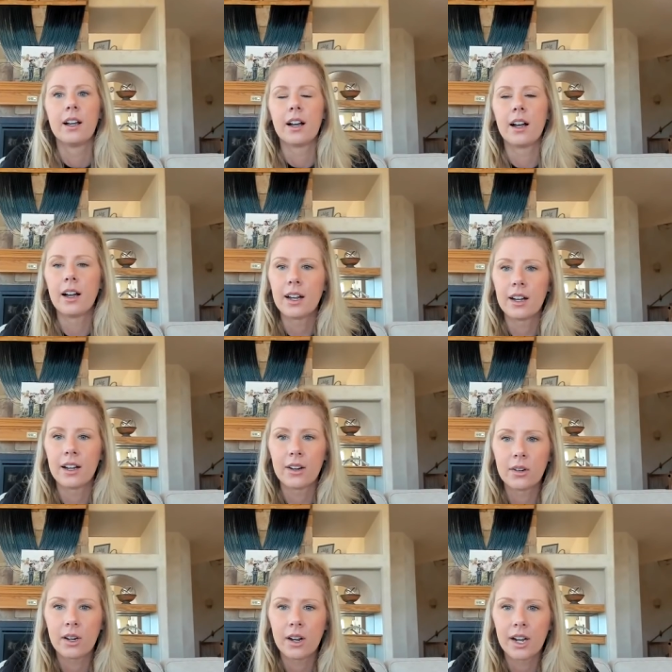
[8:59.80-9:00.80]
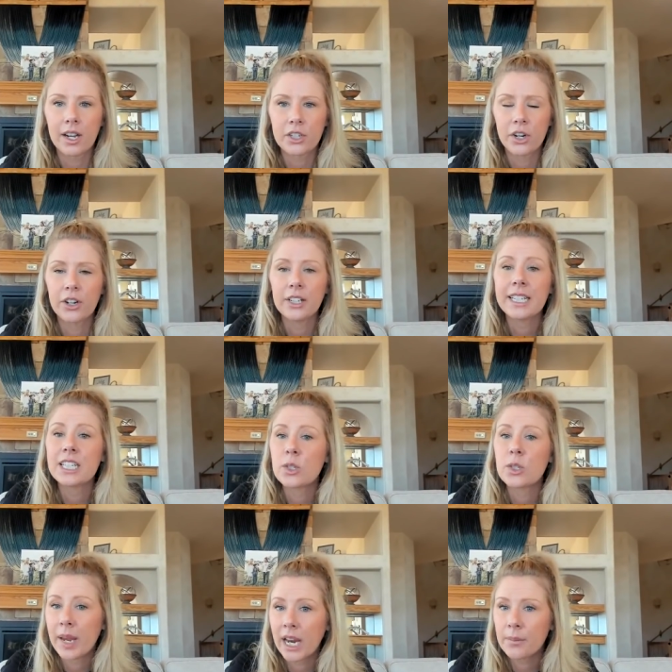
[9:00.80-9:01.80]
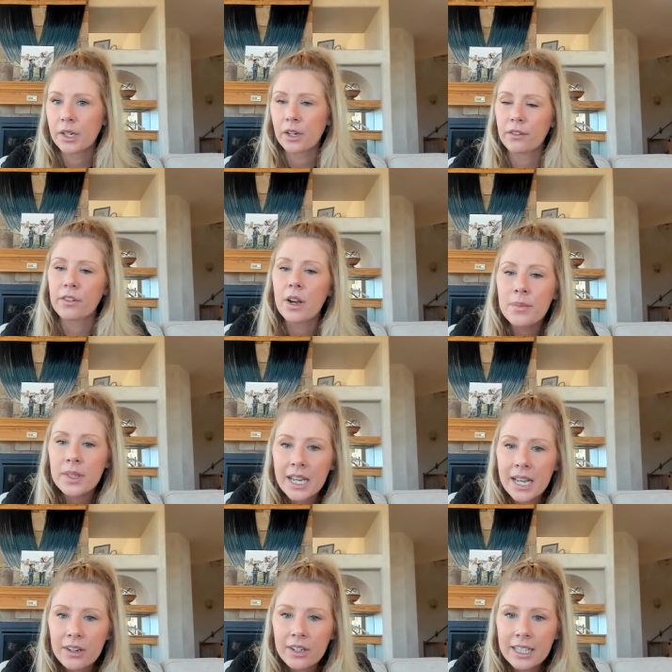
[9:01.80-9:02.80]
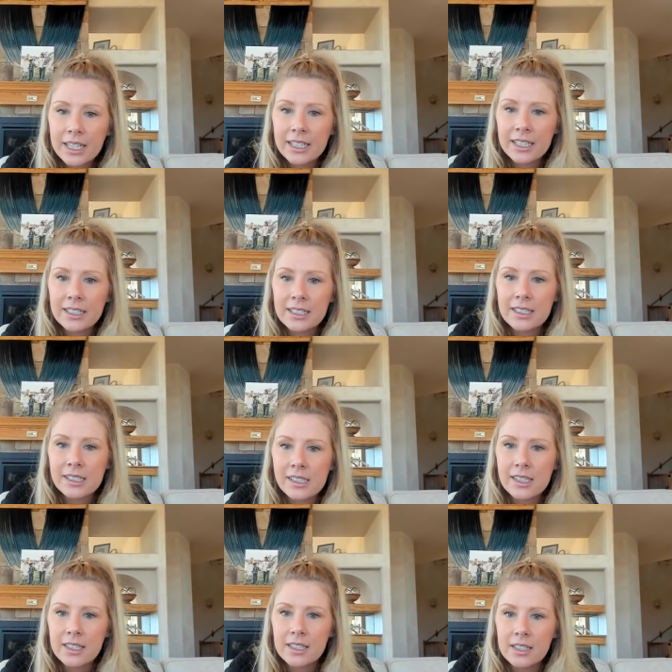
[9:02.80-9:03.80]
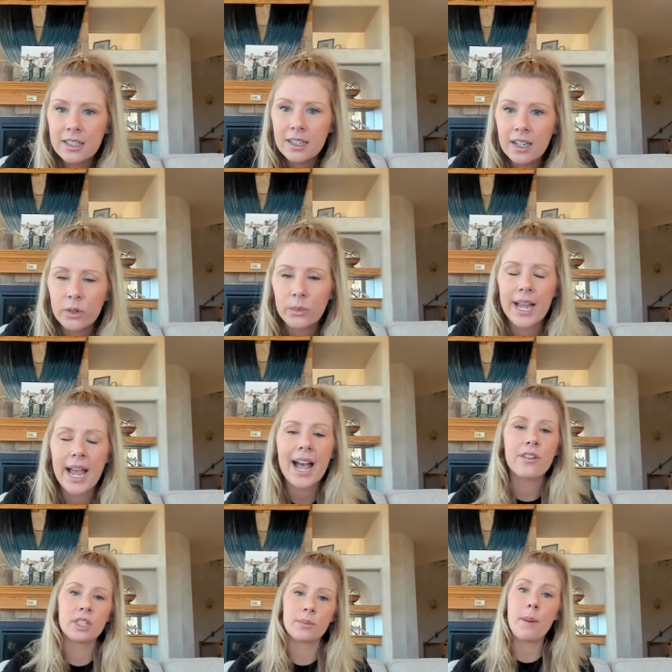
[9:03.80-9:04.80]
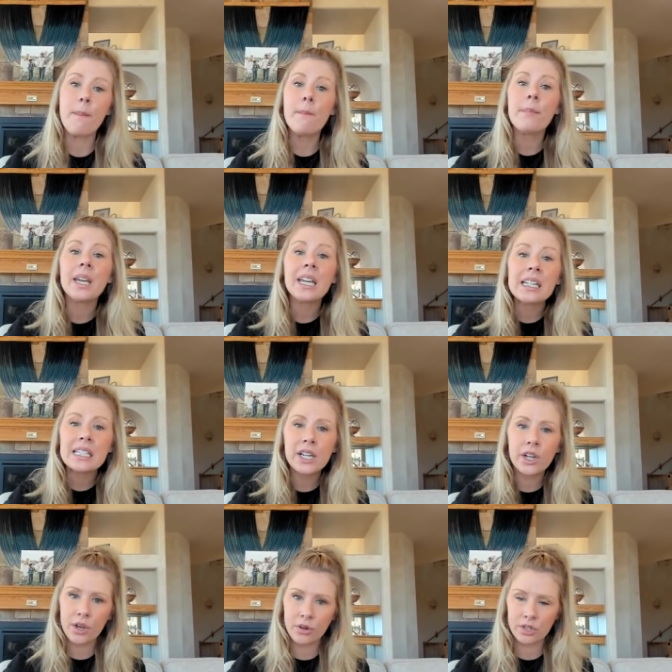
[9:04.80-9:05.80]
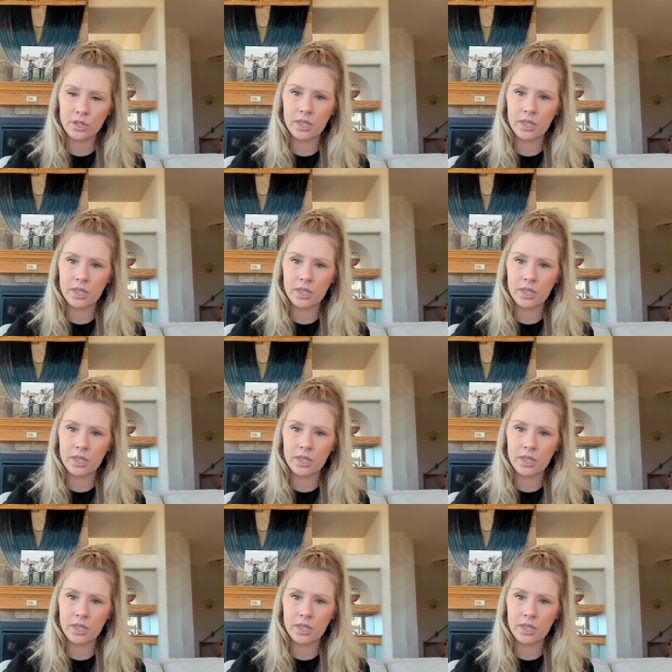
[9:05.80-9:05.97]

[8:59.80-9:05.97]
Oh gosh, currently in Spain, but you're from the Netherlands. We have some amazing coaches